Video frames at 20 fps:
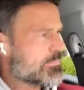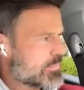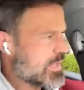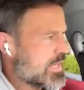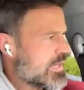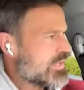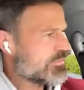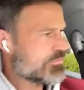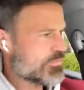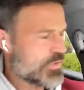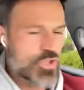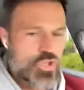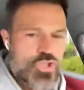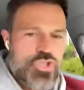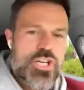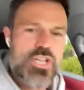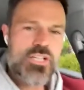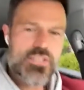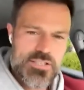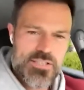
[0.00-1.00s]
kind of
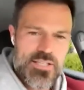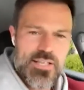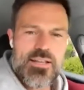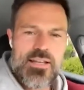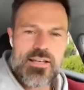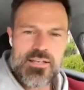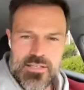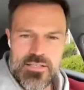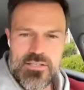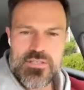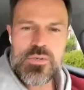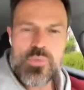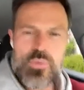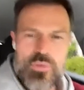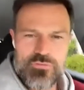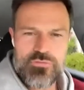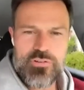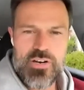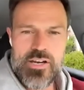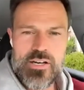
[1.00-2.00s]
adjusted in this new
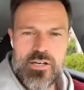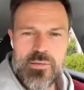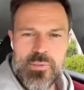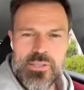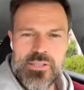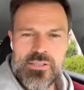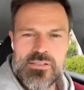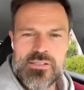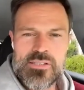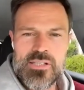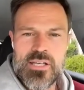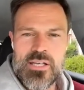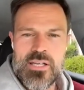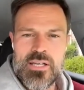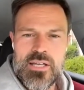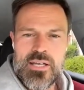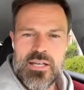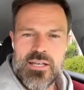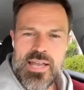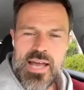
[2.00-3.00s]
environment.
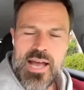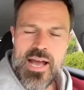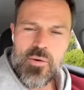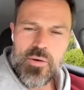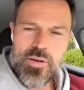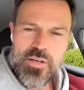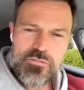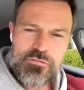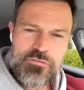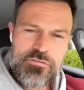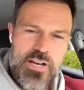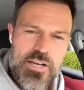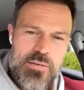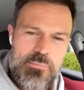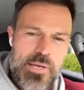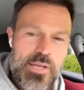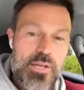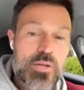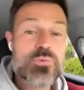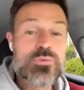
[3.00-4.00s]
Now I can find
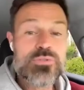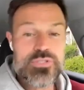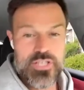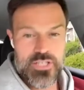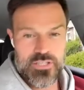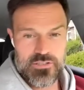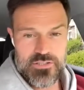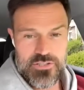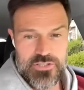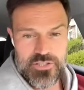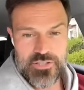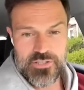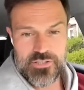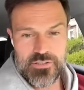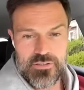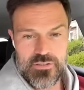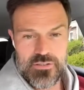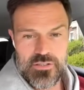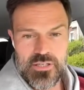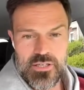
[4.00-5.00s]
my own signature.
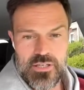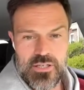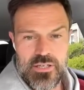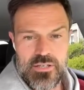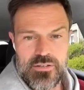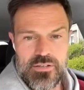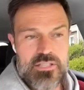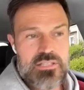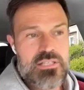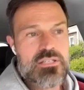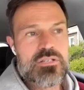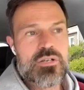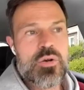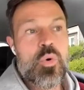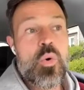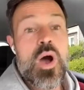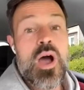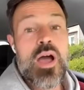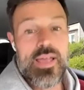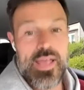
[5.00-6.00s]
This is
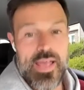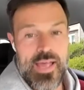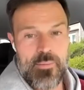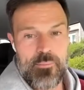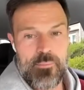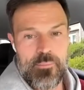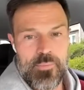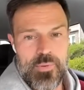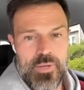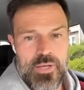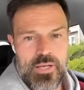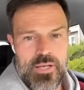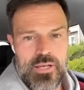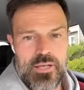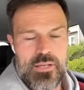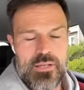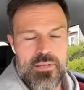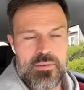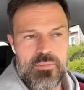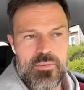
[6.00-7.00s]
who I am.
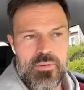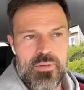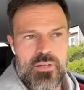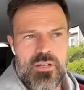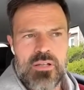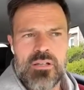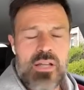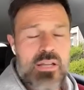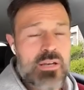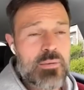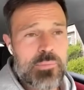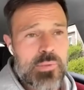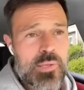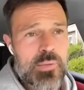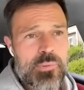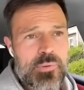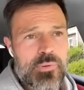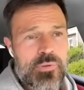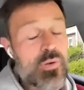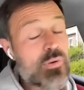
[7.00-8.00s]
And a lot of
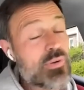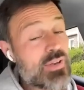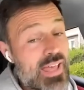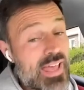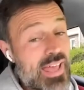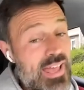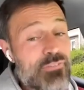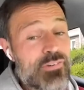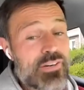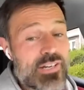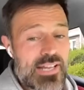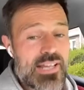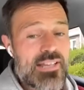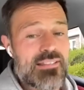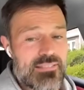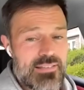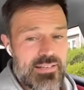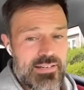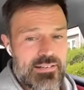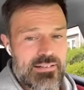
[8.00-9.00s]
people don't ever get
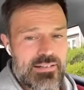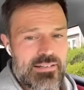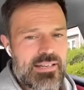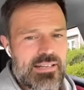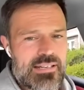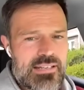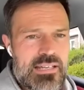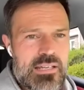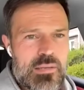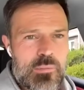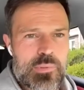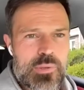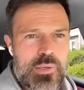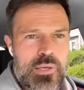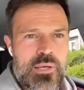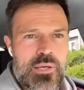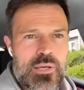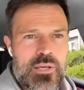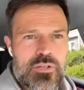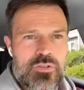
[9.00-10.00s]
there, and they keep
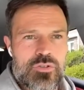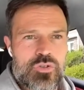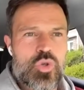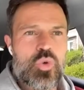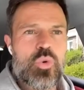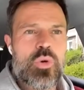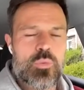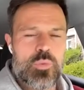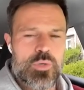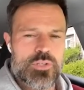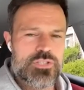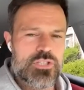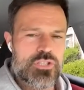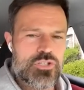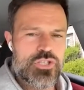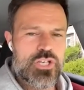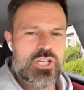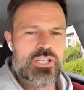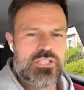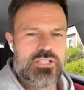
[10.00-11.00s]
doing what's
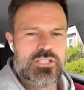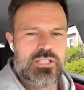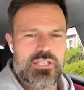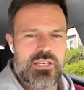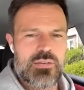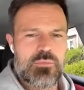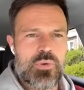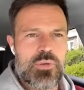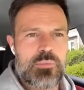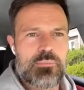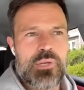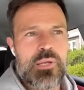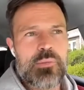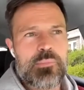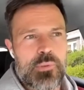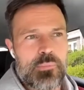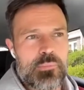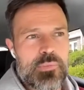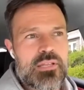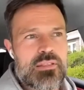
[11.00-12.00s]
adjusted. And when
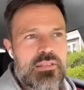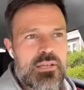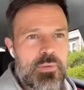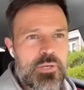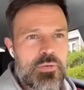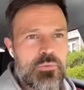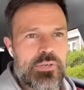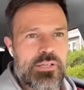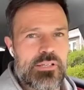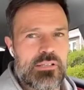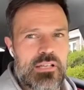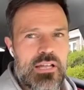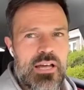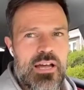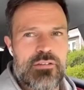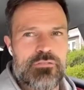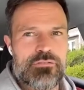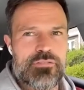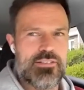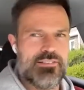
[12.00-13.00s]
people meet them in real
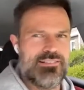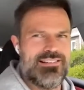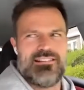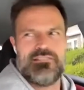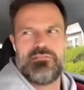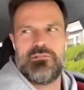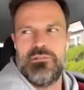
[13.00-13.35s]
life, they're like,